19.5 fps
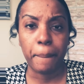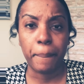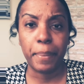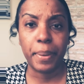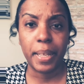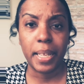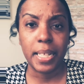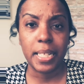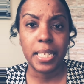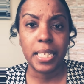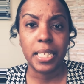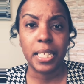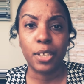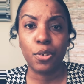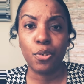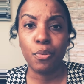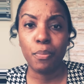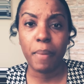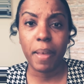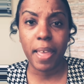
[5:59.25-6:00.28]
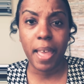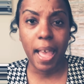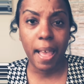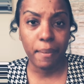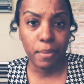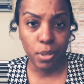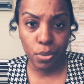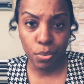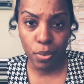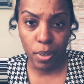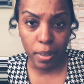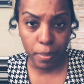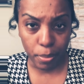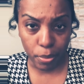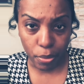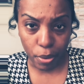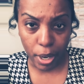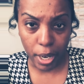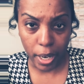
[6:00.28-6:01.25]
but you may have to
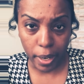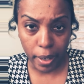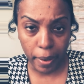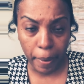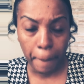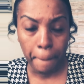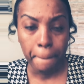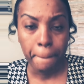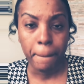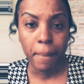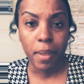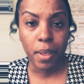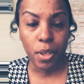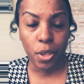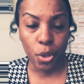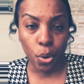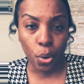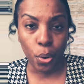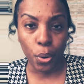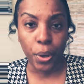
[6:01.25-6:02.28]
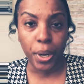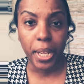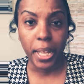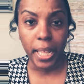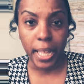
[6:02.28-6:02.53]
upgrade your